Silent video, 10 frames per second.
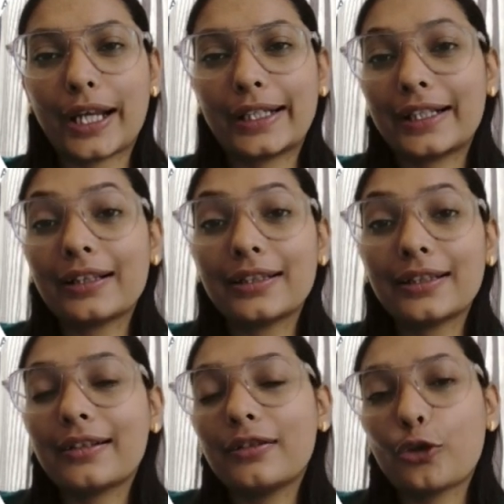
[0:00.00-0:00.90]
an
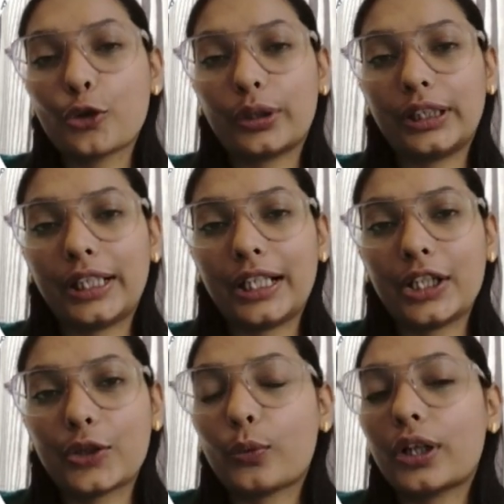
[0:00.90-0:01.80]
analytical journey
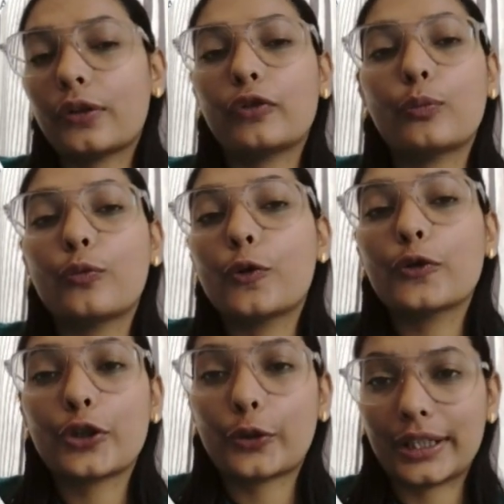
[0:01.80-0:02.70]
into one of the
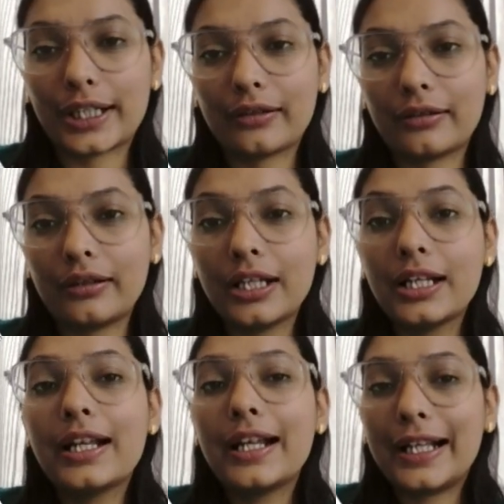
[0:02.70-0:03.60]
most critical
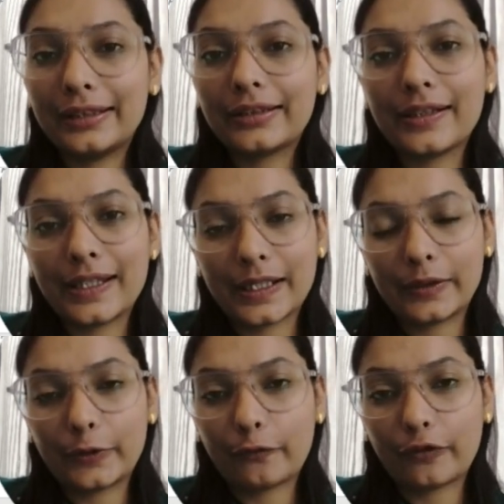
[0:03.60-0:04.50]
health
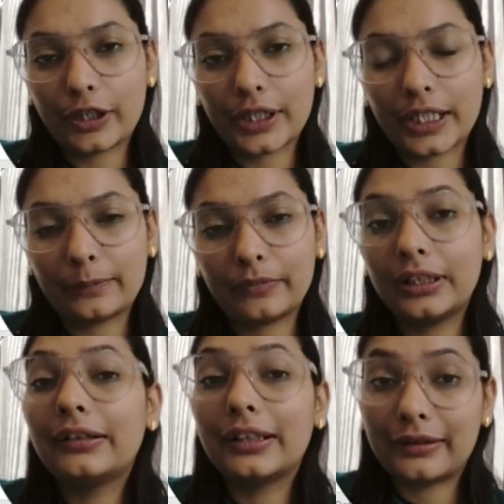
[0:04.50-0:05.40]
concern of our time,
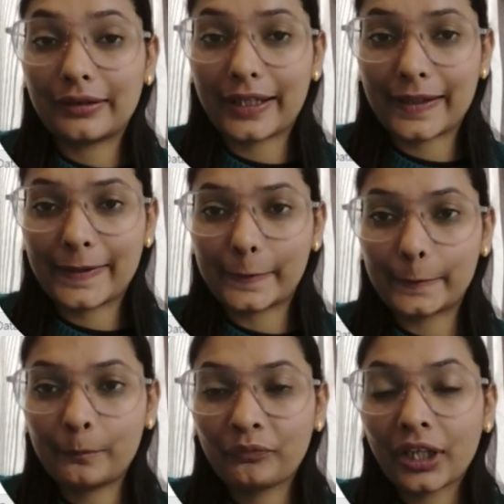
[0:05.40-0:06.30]
the lung cancer.
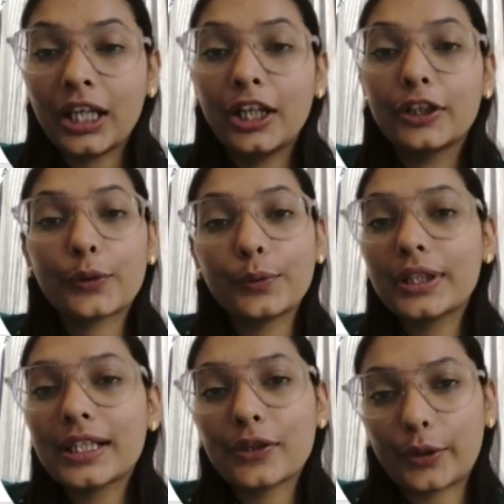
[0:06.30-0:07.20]
Through
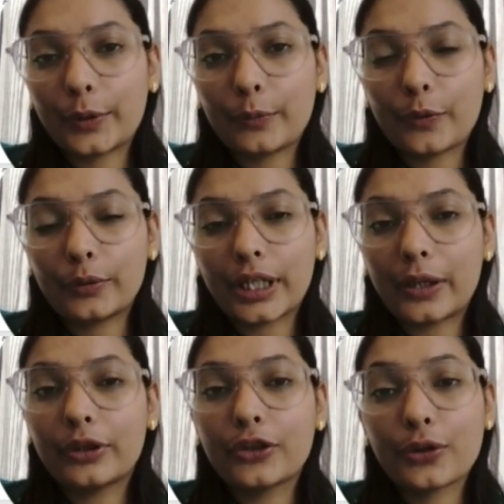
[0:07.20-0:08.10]
this storyboard, I
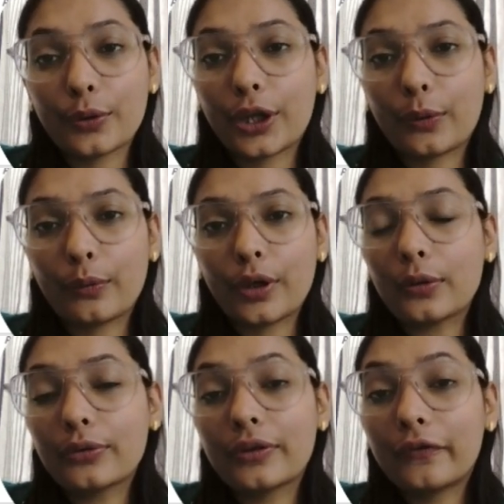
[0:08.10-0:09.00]
will show you
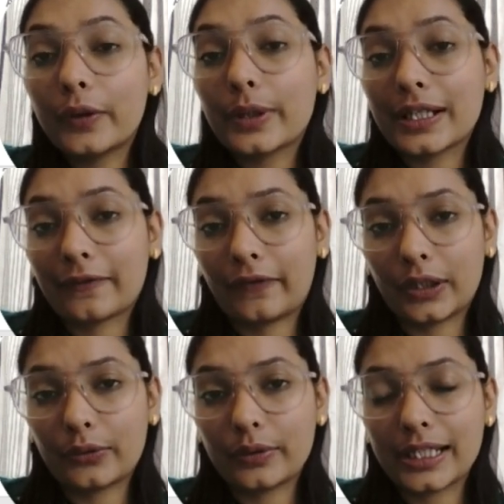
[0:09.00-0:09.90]
how different risk
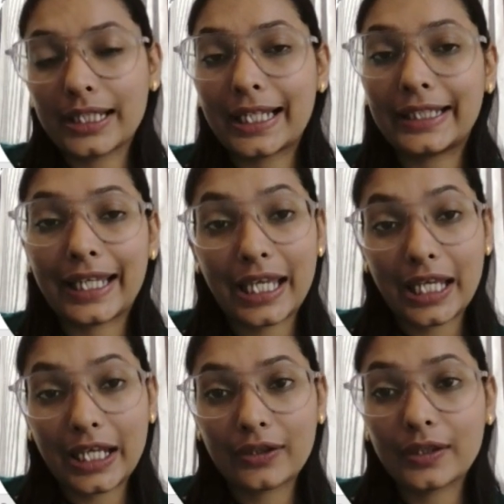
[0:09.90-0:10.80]
factors like
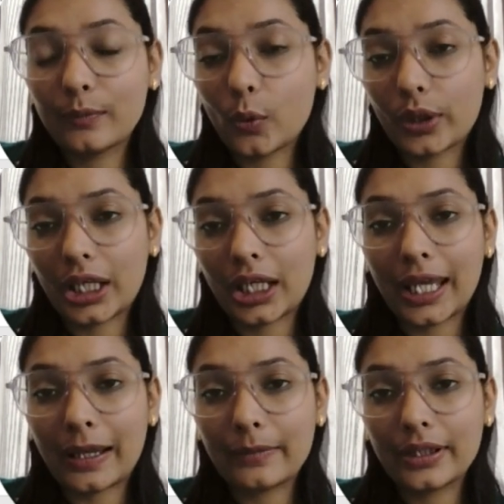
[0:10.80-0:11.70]
age, smoking
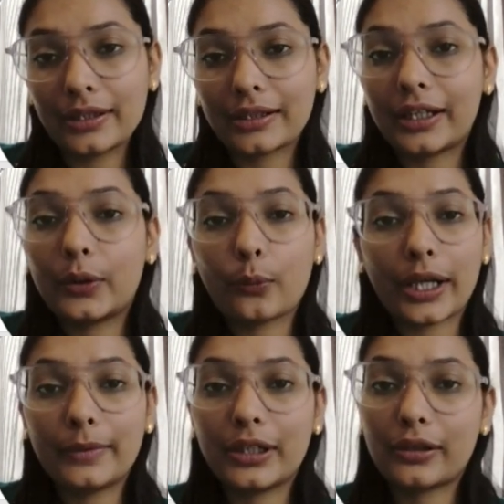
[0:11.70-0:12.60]
habits,
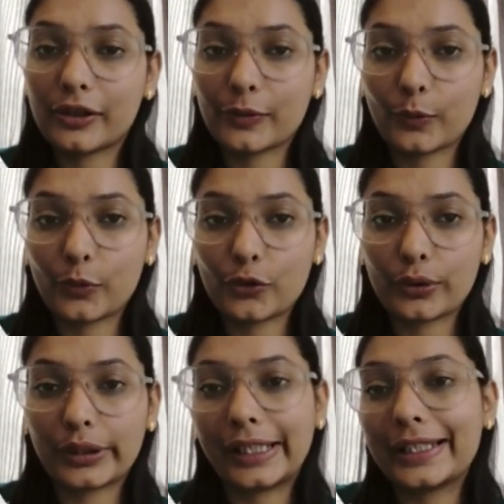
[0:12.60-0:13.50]
environmental
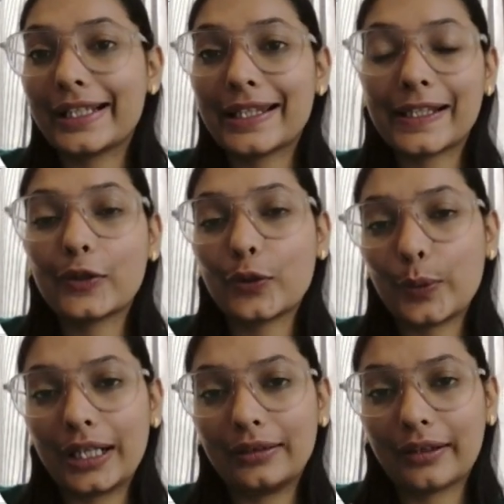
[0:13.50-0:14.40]
exposure, and access to
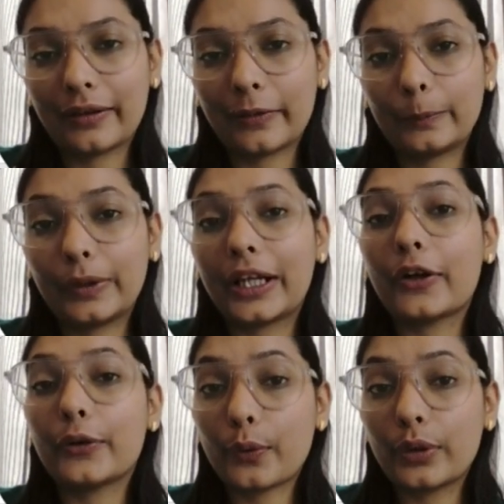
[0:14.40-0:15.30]
healthcare play a
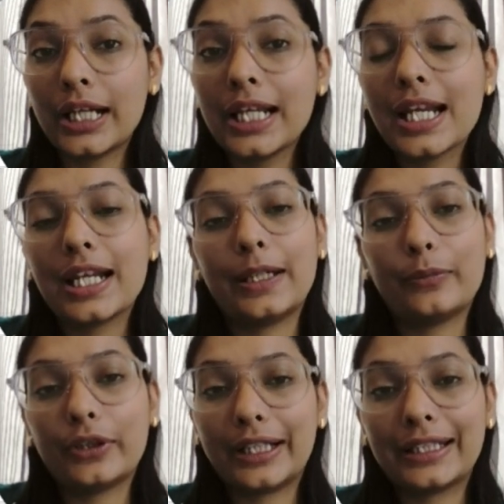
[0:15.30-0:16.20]
role in
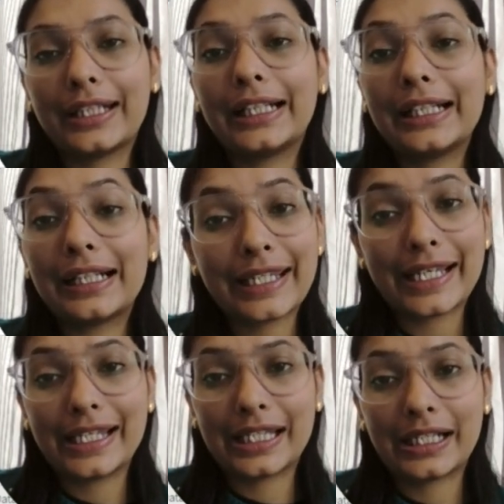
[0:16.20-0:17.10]
predicting lung
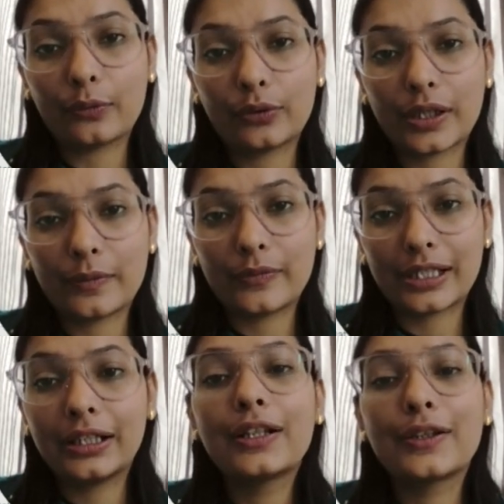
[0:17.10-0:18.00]
cancer outcomes.
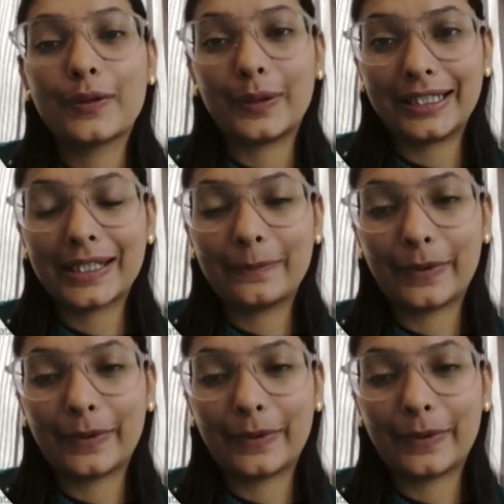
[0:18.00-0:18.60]
So let's